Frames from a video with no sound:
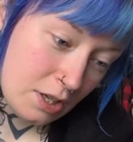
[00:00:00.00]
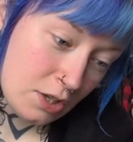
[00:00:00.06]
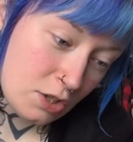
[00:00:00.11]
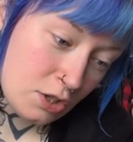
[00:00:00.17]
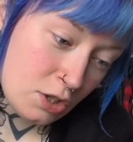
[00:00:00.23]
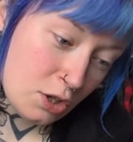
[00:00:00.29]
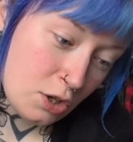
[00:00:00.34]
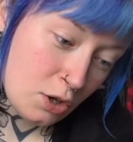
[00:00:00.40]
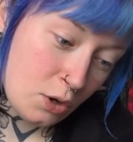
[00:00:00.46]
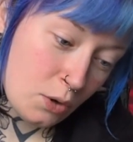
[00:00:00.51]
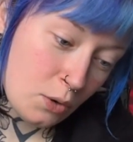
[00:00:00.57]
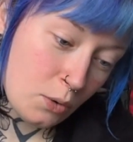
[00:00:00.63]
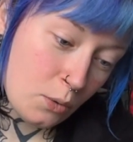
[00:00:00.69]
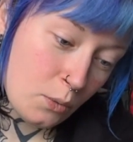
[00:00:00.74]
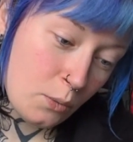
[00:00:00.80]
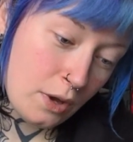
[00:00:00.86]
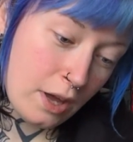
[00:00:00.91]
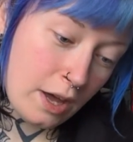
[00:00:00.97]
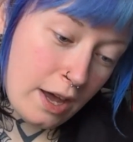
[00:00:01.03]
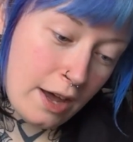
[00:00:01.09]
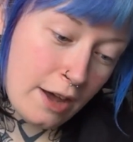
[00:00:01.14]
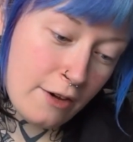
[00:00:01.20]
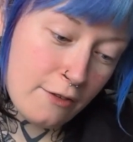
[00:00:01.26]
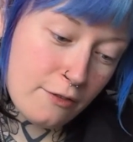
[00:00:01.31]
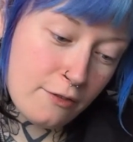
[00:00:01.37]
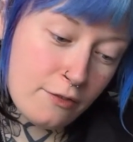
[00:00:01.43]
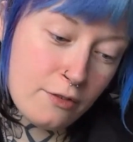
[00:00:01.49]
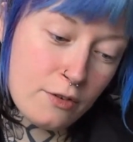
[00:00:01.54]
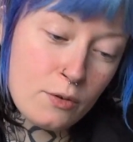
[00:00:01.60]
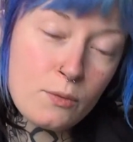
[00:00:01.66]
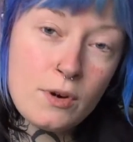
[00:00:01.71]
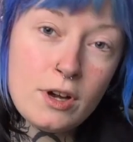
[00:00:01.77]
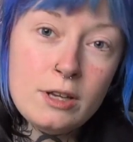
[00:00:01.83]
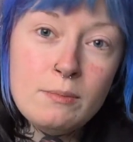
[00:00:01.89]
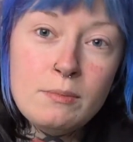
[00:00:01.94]
So we have
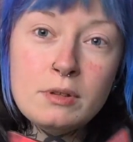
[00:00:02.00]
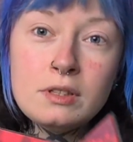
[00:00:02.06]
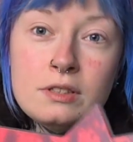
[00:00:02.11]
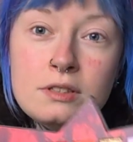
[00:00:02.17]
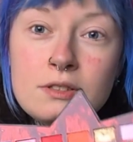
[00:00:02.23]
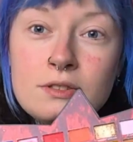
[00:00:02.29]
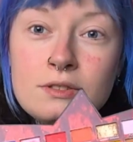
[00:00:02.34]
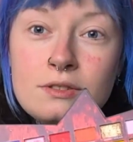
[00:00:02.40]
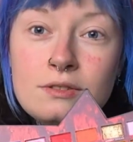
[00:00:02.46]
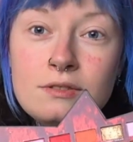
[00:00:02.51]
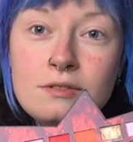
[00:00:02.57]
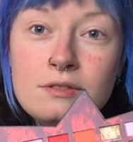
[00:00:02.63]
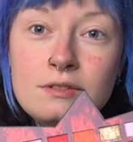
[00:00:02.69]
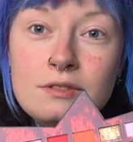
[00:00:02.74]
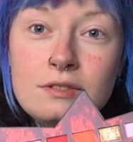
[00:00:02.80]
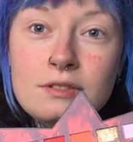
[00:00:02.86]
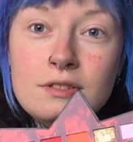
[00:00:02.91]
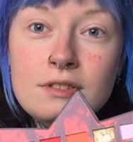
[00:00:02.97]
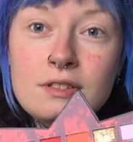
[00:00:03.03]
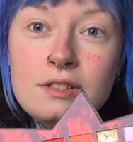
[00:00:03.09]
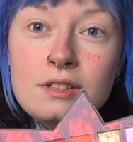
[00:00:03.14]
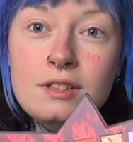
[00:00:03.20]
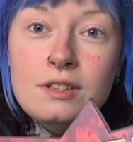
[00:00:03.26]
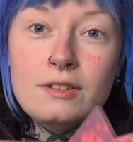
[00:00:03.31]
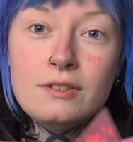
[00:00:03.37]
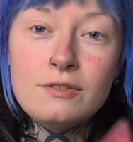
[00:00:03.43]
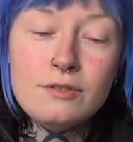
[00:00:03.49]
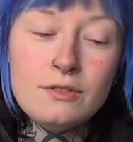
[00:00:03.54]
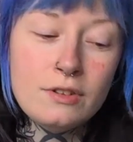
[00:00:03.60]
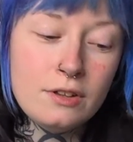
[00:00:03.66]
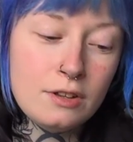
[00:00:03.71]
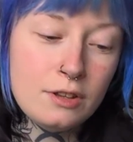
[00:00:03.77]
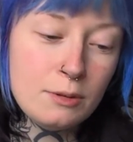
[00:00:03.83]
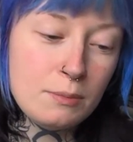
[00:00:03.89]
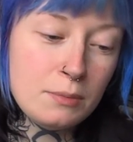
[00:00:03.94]
red balloon
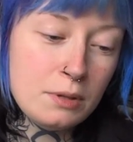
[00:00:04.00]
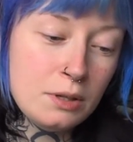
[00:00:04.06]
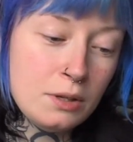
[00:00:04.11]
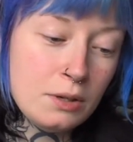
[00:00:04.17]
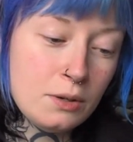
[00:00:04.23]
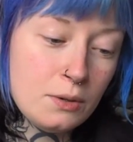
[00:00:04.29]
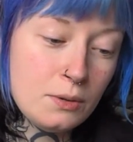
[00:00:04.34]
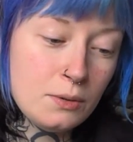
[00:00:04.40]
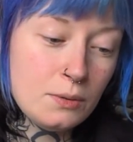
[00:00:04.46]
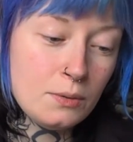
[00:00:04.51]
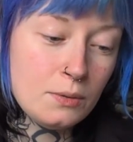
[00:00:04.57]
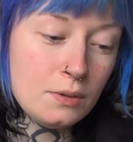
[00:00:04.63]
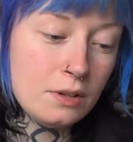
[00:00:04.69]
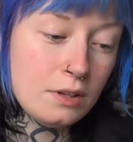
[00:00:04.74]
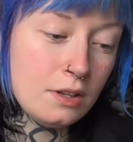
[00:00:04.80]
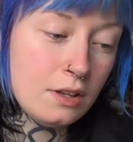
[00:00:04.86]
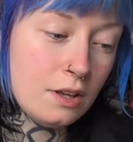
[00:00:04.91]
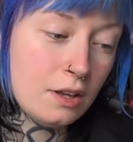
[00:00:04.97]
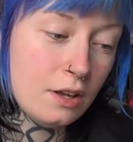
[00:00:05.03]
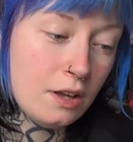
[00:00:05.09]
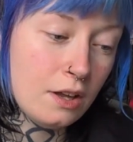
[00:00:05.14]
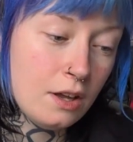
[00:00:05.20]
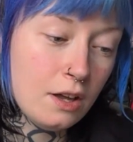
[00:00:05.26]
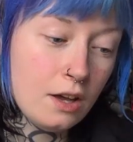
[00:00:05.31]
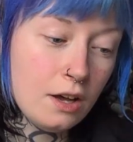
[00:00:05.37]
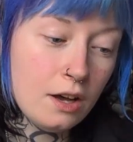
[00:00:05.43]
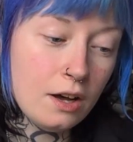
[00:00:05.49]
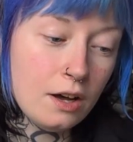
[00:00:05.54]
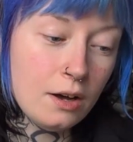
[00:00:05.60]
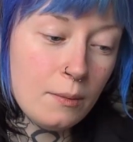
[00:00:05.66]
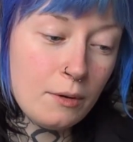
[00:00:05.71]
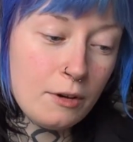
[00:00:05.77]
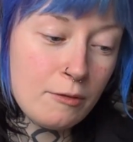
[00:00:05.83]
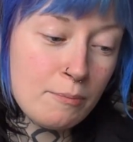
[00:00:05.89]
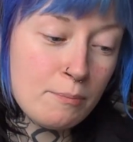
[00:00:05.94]
for the balloon.
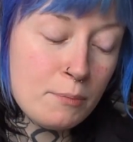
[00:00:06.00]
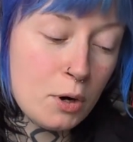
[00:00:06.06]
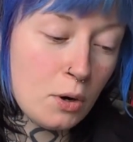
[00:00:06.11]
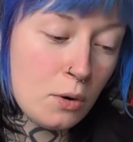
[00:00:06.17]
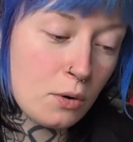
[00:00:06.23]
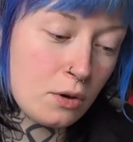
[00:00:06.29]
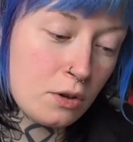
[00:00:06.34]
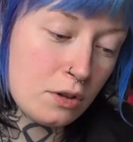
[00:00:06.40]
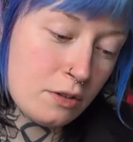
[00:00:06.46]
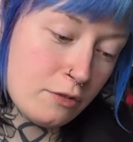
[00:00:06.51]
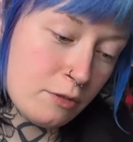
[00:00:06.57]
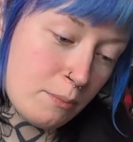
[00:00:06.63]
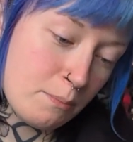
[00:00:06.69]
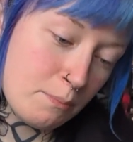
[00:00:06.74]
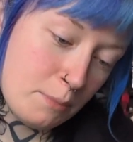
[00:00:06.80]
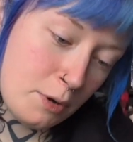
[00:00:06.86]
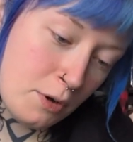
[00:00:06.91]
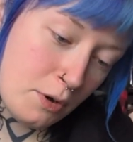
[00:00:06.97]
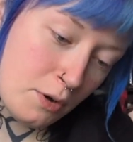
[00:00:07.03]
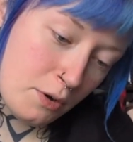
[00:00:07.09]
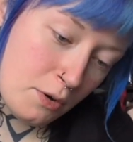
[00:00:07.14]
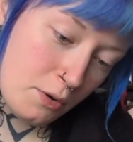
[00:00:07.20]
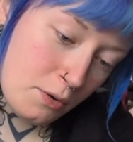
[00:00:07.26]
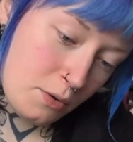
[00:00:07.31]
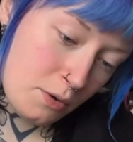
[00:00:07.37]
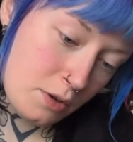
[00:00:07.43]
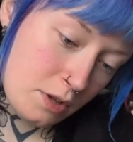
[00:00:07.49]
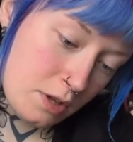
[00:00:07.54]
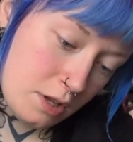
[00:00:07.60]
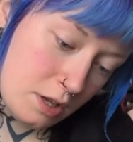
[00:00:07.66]
We have boat color for boat.